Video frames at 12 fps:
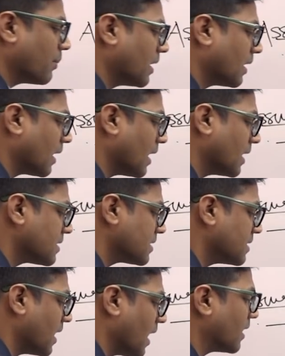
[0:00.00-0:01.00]
coming
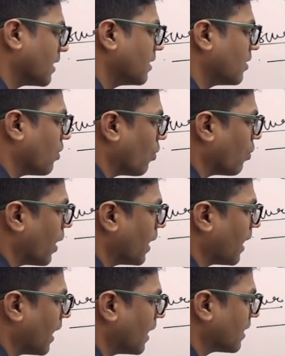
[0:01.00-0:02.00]
less than
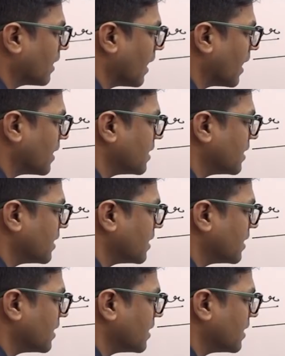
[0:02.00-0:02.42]
one hundred